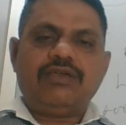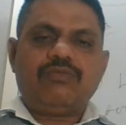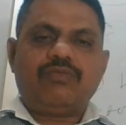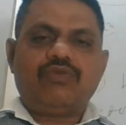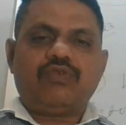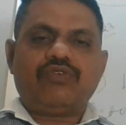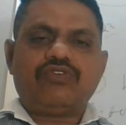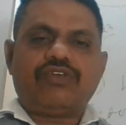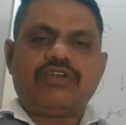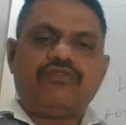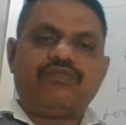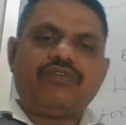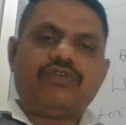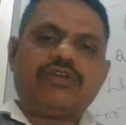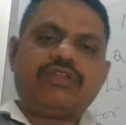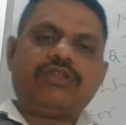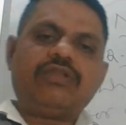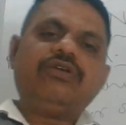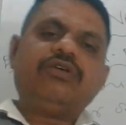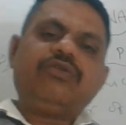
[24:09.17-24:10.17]
Both of you
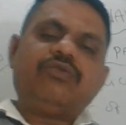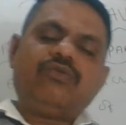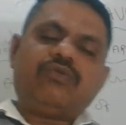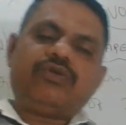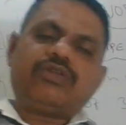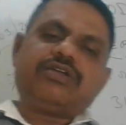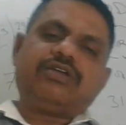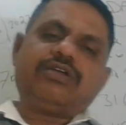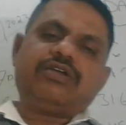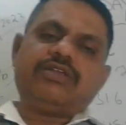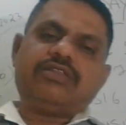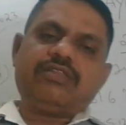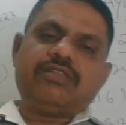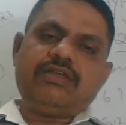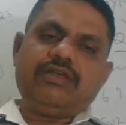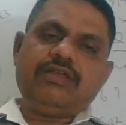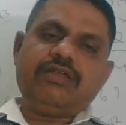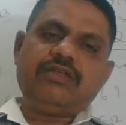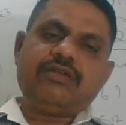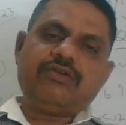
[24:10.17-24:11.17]
are working
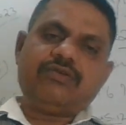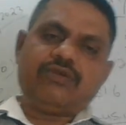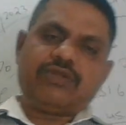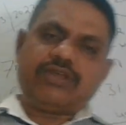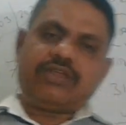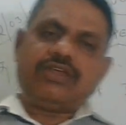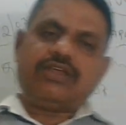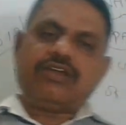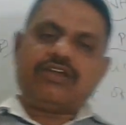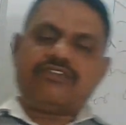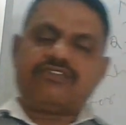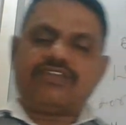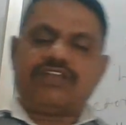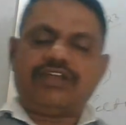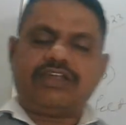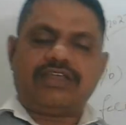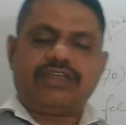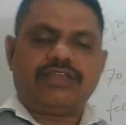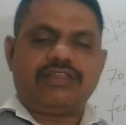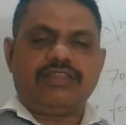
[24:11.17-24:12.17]
or
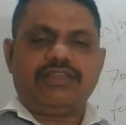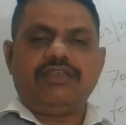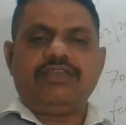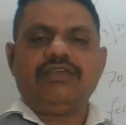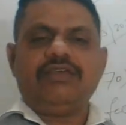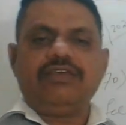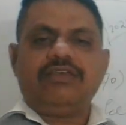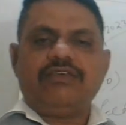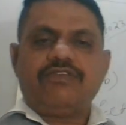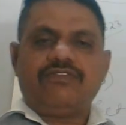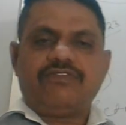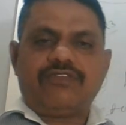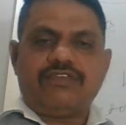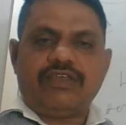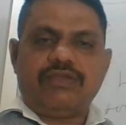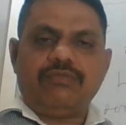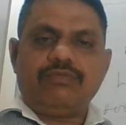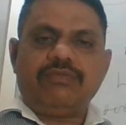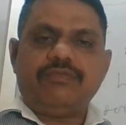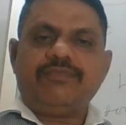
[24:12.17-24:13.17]
studying in the
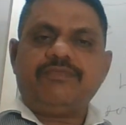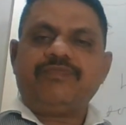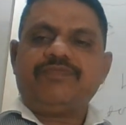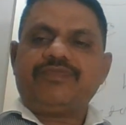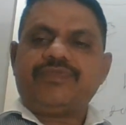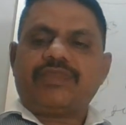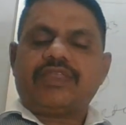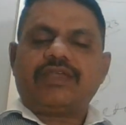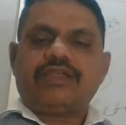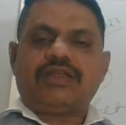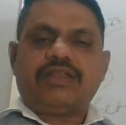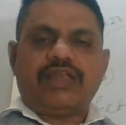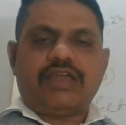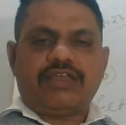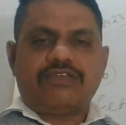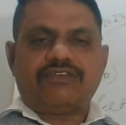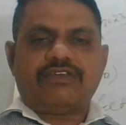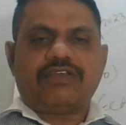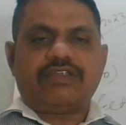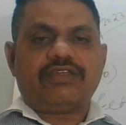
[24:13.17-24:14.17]
same
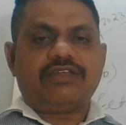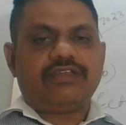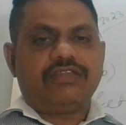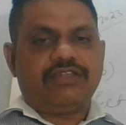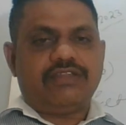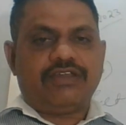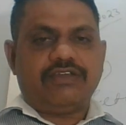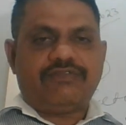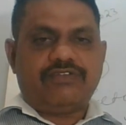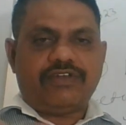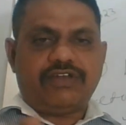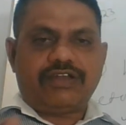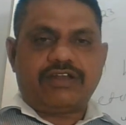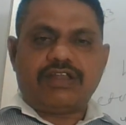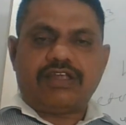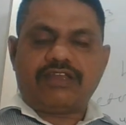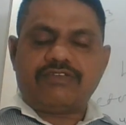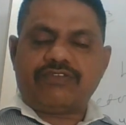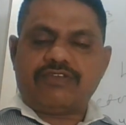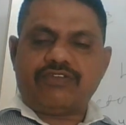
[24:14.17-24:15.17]
class or in a different
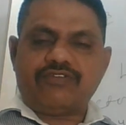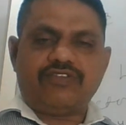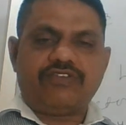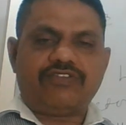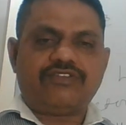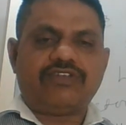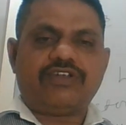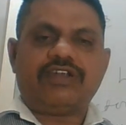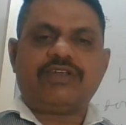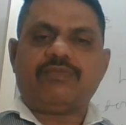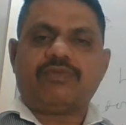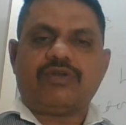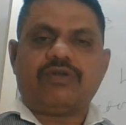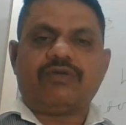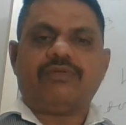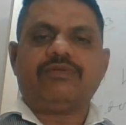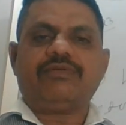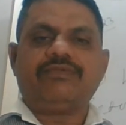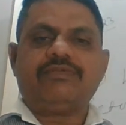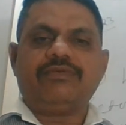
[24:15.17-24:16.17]
class also, it's not a
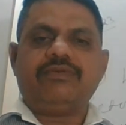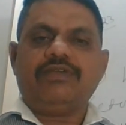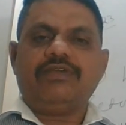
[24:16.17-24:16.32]
problem.